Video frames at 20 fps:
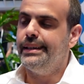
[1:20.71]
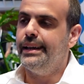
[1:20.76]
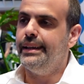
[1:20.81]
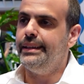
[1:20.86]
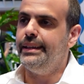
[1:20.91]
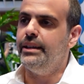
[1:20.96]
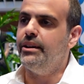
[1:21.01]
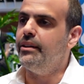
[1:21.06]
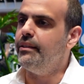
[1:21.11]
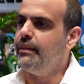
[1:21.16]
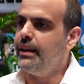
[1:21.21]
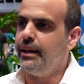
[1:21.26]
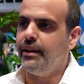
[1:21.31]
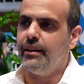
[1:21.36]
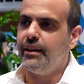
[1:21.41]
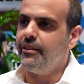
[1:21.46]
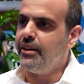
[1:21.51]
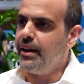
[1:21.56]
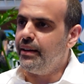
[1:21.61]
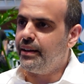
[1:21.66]
You know,
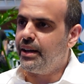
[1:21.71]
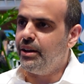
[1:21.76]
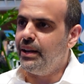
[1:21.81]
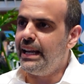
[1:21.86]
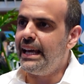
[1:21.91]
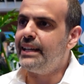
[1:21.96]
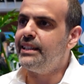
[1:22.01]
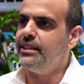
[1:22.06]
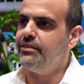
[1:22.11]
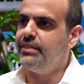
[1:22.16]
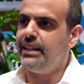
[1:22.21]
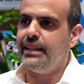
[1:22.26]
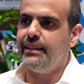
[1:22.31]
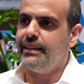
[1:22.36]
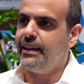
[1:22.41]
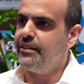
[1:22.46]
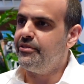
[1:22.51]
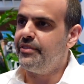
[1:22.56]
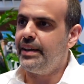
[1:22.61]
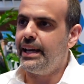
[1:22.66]
collectively
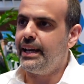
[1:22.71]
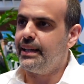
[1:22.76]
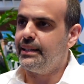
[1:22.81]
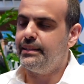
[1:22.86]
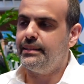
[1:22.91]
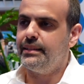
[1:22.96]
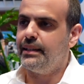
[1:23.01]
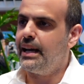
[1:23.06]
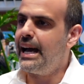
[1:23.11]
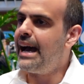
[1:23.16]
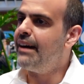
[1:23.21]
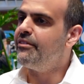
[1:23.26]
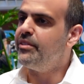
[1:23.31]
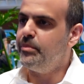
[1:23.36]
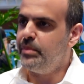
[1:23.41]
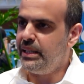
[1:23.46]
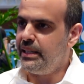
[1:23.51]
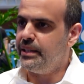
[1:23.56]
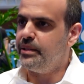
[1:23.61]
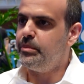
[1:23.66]
they affect
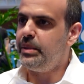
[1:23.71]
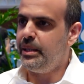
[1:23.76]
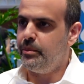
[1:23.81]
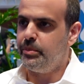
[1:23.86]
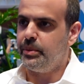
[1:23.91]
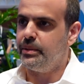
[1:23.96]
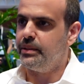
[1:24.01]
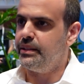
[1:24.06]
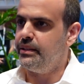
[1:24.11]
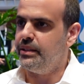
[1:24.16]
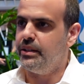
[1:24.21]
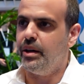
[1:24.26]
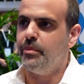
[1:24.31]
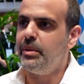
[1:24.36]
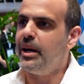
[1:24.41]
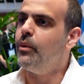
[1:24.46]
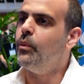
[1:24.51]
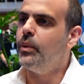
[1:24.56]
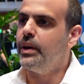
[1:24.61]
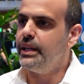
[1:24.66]
500 million people, you know,
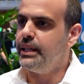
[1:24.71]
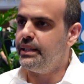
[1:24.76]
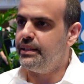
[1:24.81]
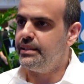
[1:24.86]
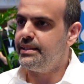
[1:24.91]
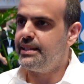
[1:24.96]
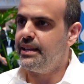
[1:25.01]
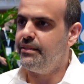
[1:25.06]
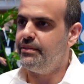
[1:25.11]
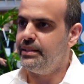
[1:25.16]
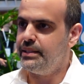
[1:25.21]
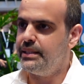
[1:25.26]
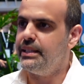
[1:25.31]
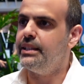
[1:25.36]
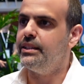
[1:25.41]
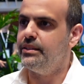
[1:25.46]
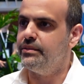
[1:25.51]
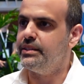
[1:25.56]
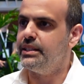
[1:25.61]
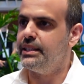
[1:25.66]
about 1 in
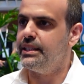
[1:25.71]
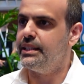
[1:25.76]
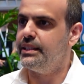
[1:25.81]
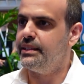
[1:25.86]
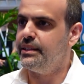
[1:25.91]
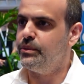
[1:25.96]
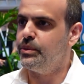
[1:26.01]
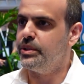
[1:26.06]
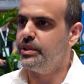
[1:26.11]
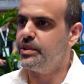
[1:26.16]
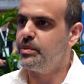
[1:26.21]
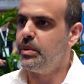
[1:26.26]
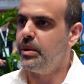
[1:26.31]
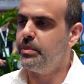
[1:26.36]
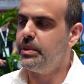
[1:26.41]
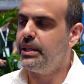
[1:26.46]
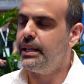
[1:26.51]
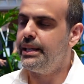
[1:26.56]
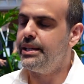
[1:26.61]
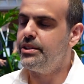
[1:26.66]
17 of the world's
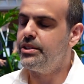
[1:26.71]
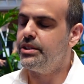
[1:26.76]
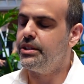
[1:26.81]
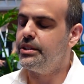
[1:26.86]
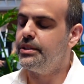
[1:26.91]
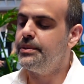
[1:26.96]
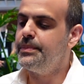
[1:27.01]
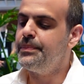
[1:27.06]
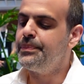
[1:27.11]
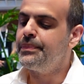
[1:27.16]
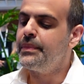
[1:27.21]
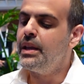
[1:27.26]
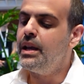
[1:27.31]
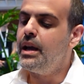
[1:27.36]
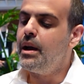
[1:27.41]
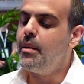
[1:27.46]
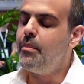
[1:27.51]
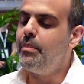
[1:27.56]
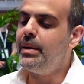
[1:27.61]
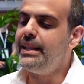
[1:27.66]
population.
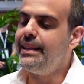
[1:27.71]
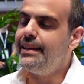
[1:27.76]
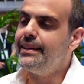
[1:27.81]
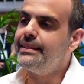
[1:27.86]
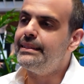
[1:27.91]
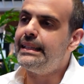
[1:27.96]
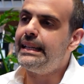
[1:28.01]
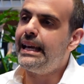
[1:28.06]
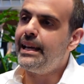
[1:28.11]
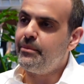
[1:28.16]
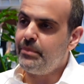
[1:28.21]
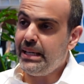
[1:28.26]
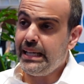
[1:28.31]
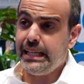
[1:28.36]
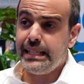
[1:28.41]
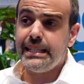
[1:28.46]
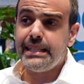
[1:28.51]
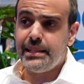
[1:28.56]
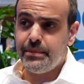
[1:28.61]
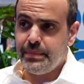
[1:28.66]
But the underlying
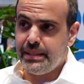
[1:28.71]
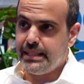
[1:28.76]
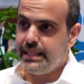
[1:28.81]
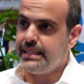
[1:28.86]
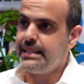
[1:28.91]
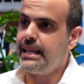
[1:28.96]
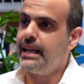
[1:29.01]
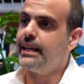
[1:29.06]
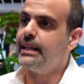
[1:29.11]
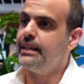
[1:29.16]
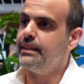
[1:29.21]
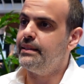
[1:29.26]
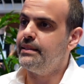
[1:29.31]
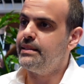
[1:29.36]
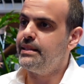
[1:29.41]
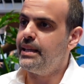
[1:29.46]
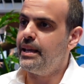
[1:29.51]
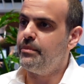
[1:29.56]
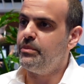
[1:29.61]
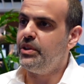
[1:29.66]
mechanism is exactly the
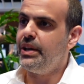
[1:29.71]
same.